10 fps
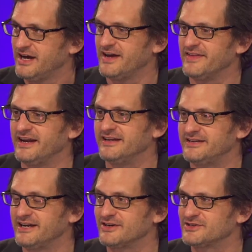and then
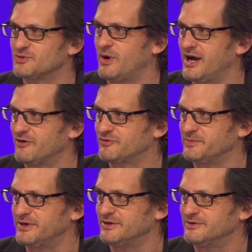it takes a while for
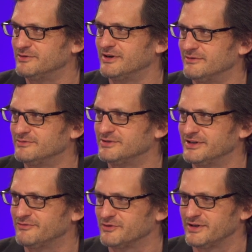me
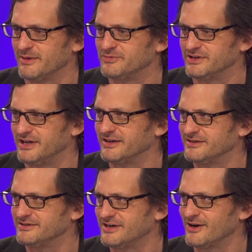for them to get
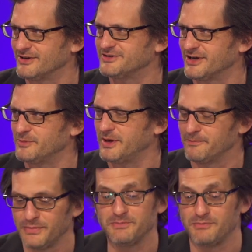entirely sick of me.
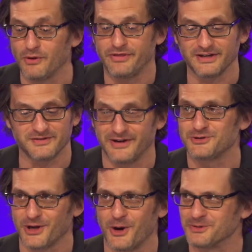But both things
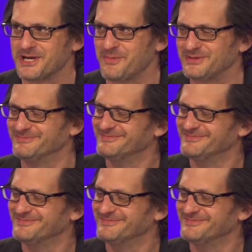eventually always happen. Oh,